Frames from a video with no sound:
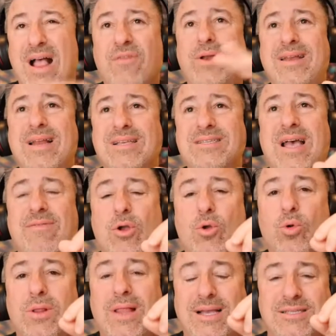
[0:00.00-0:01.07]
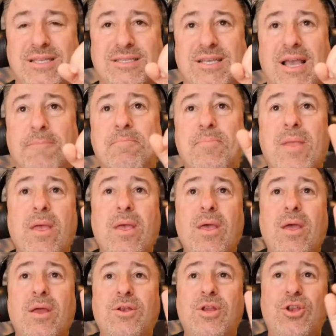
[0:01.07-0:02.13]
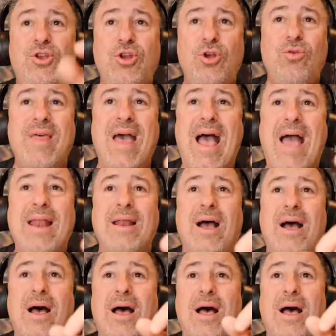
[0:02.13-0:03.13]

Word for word: California does have a cool licensing. To do that,